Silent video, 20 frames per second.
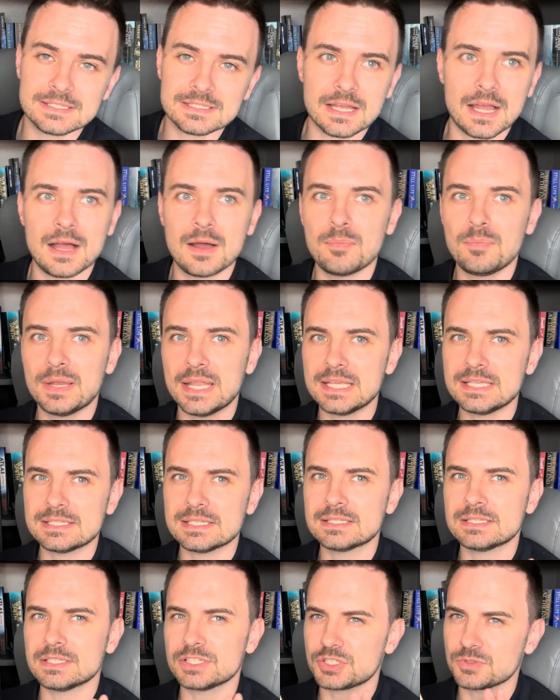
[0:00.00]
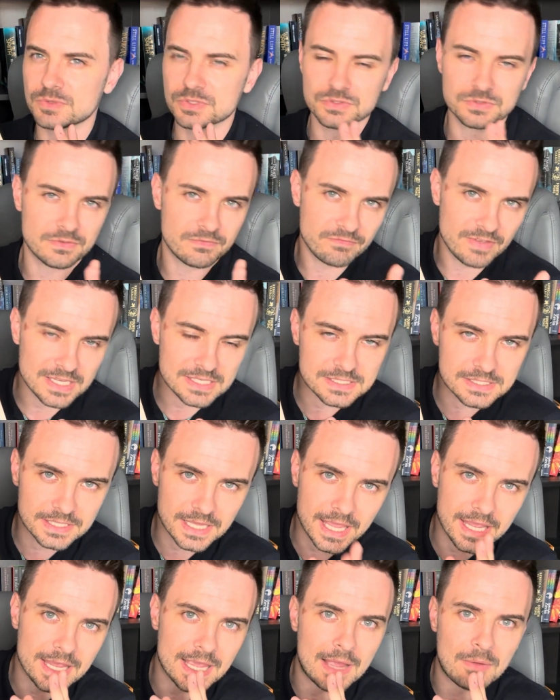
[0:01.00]
are places that she wants to
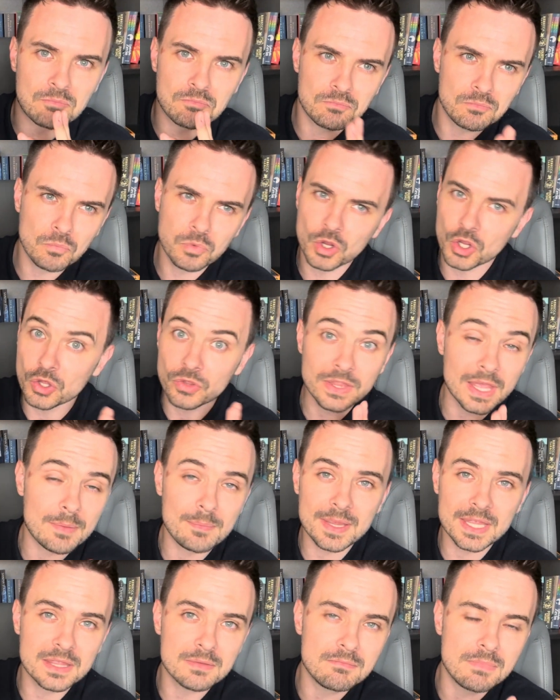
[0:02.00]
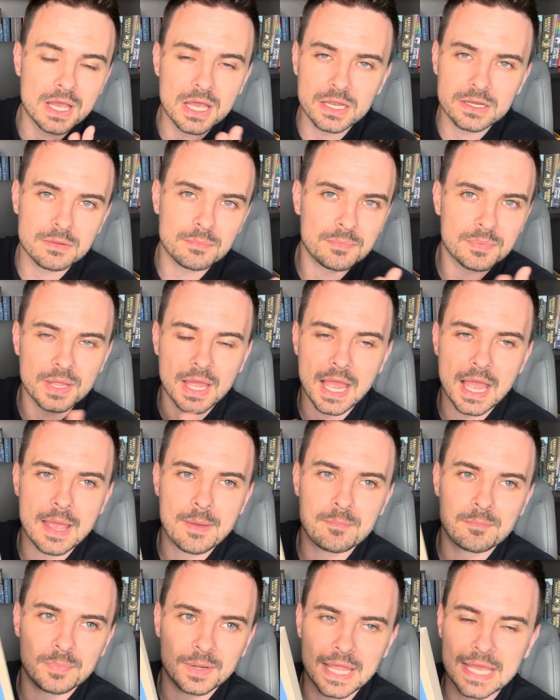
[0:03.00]
investigate. And could they be the murder
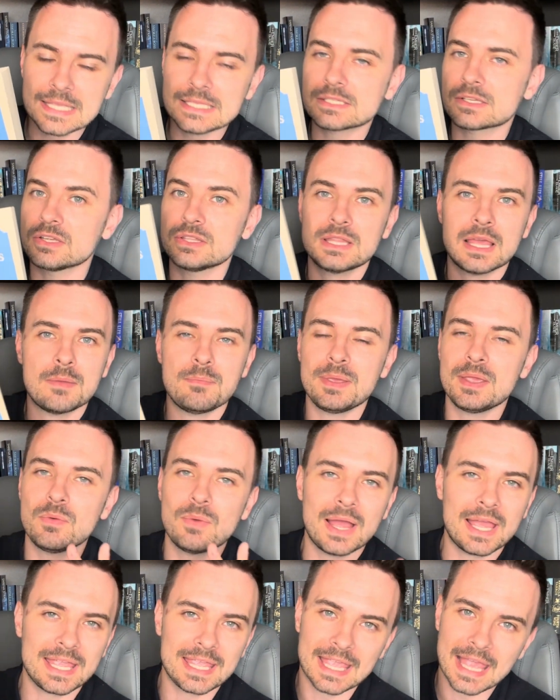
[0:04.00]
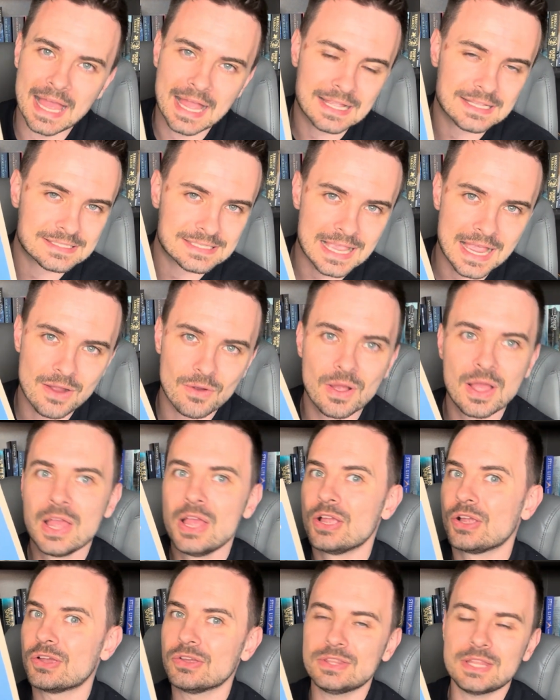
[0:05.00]
place? Could they be where he hangs out?
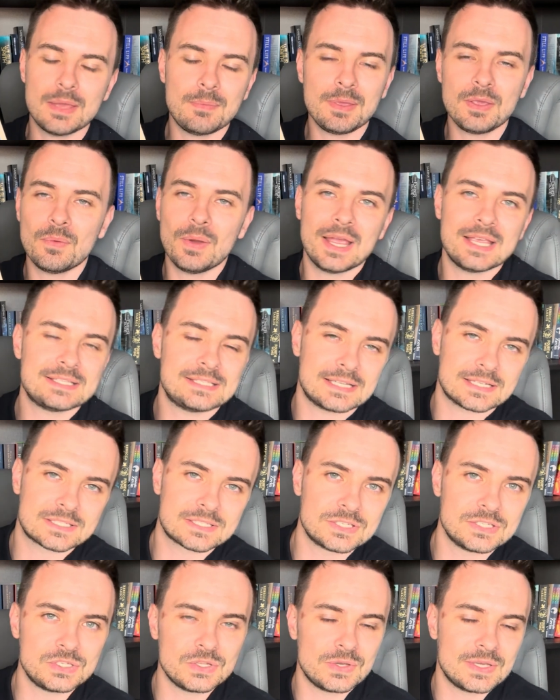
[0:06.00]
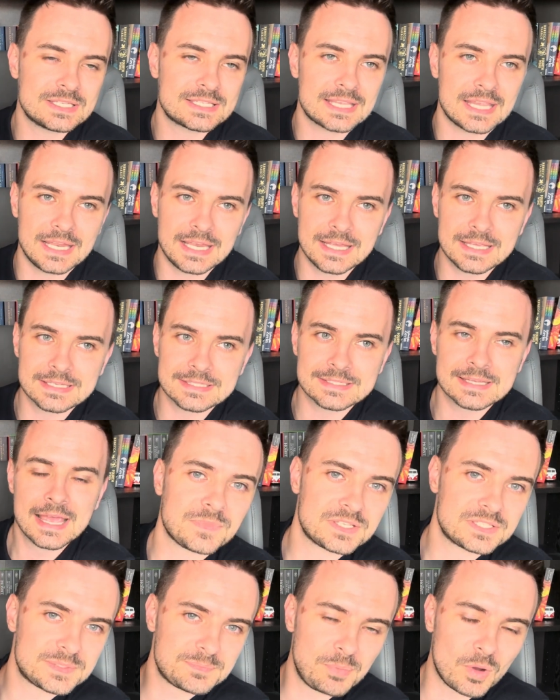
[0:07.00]
Could they be where he's next going to do his killings?
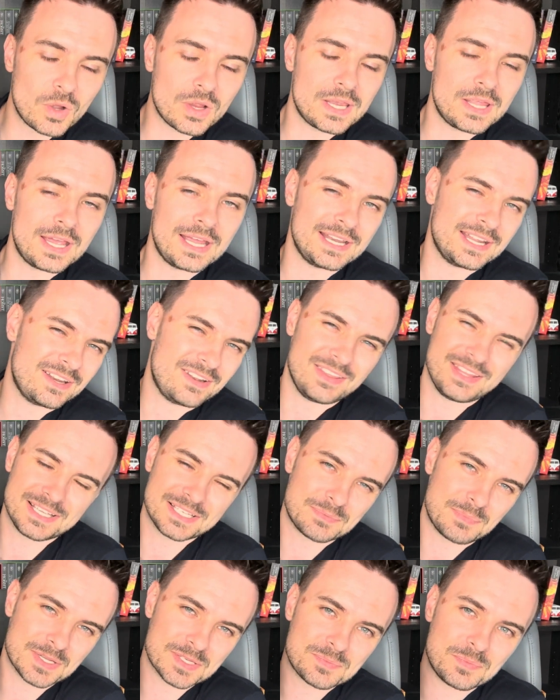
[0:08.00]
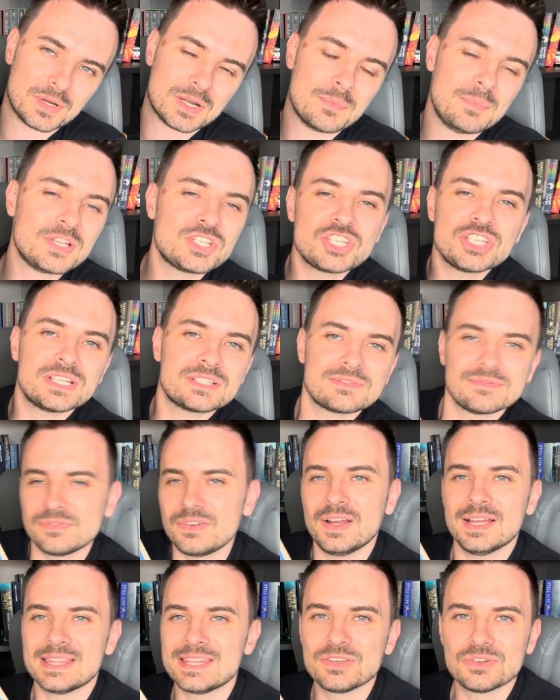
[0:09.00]
Spoiler, and I don't think it's a big spoiler, but she doesn't
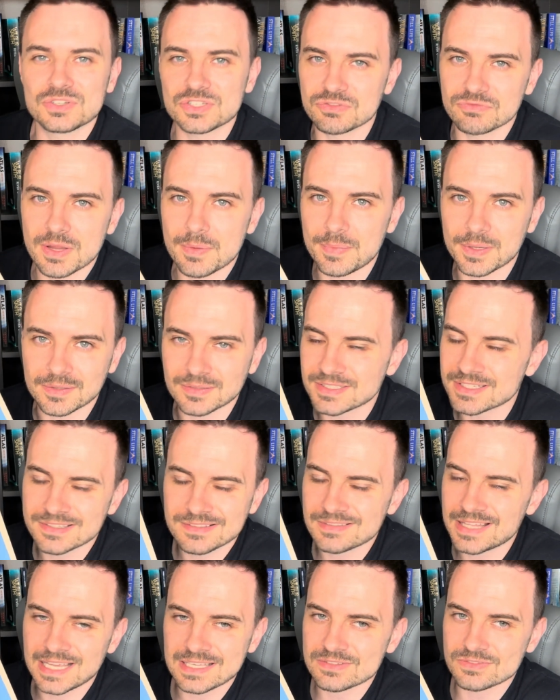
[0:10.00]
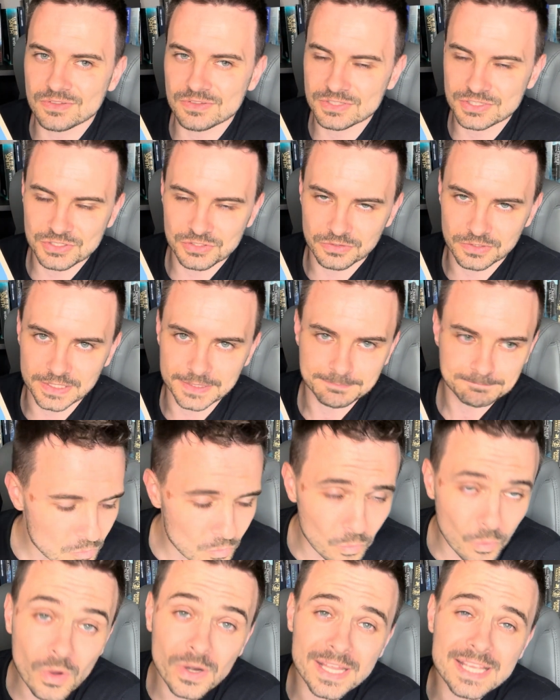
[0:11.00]
find the Yorkshire Ripper because that's not the story.
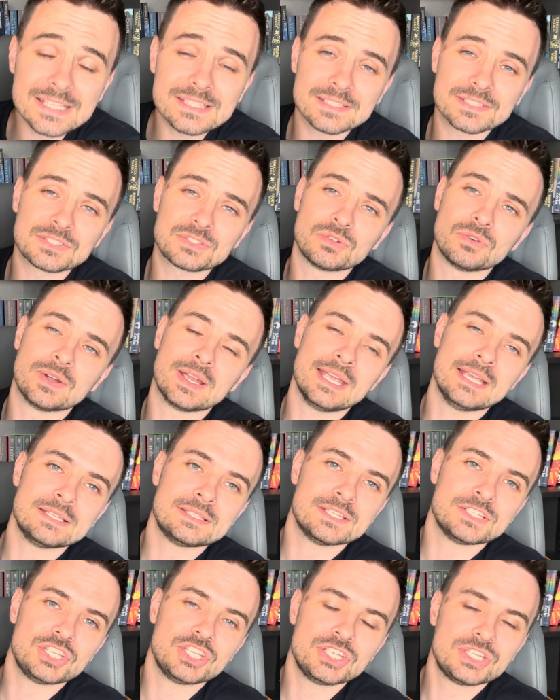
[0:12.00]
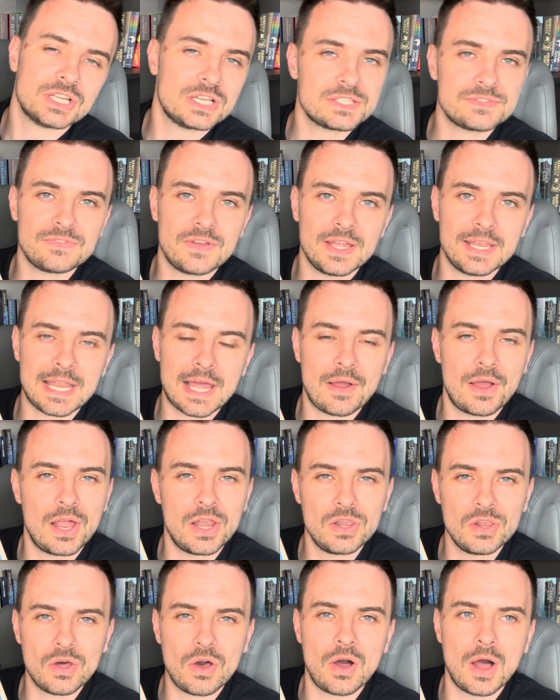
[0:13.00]
What is the story is that she does find out a
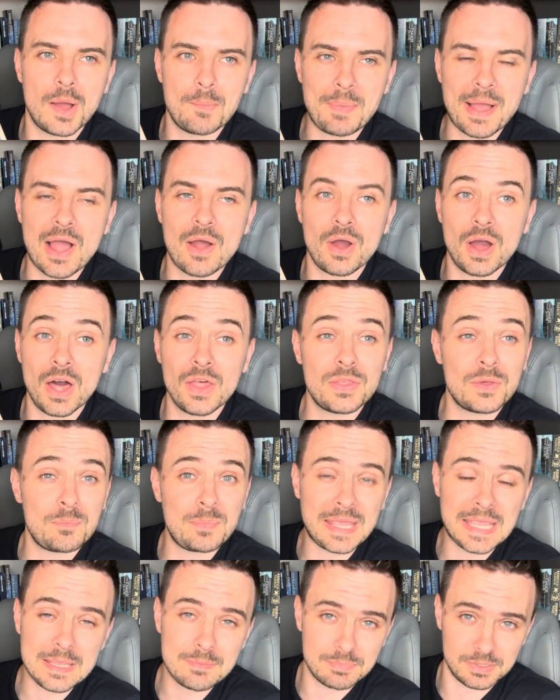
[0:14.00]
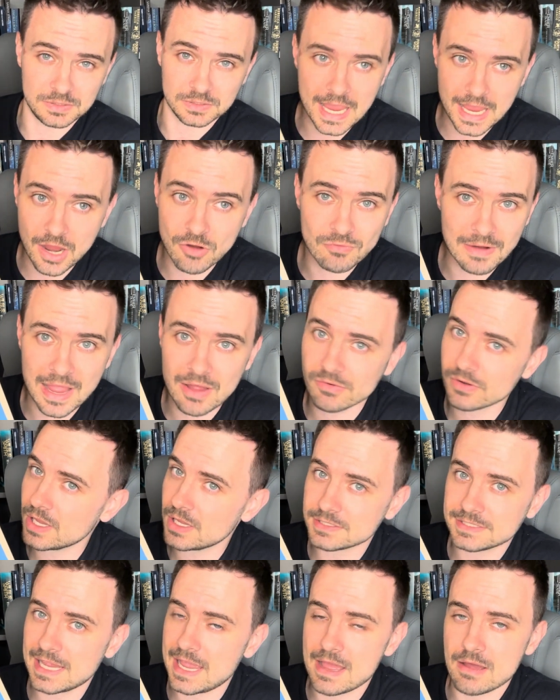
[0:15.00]
lot about other people around her
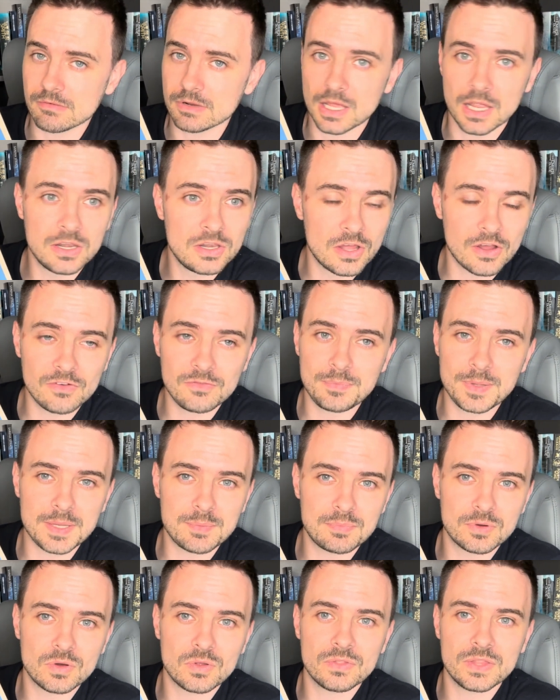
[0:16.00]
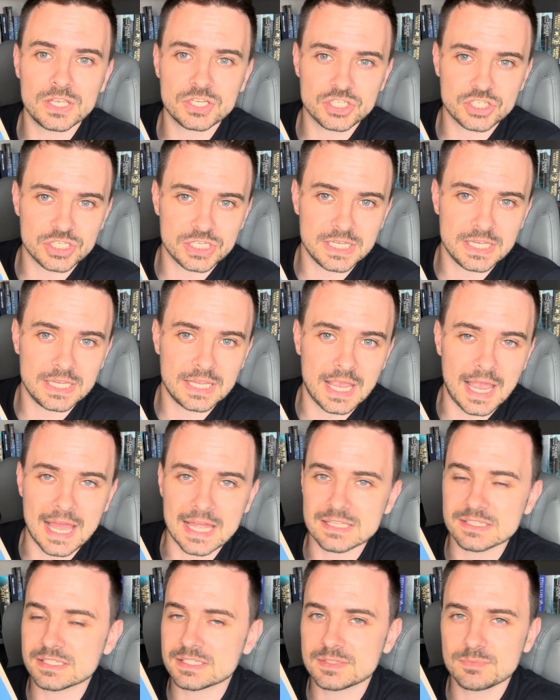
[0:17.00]
town. A lot of people that she
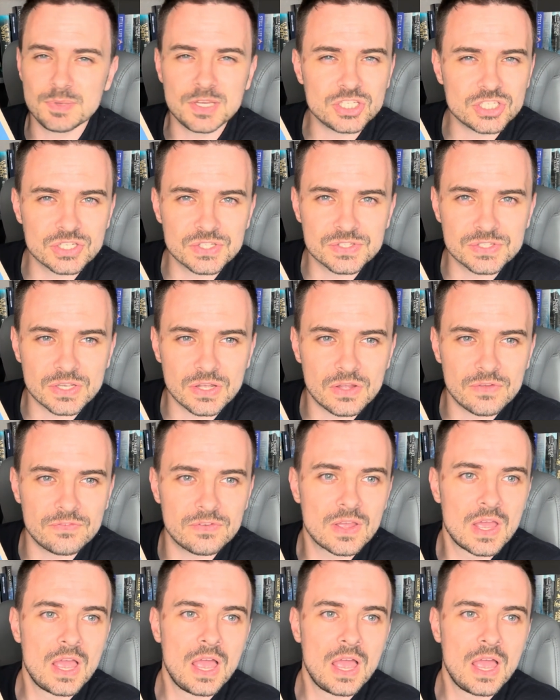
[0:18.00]
had suspicions of.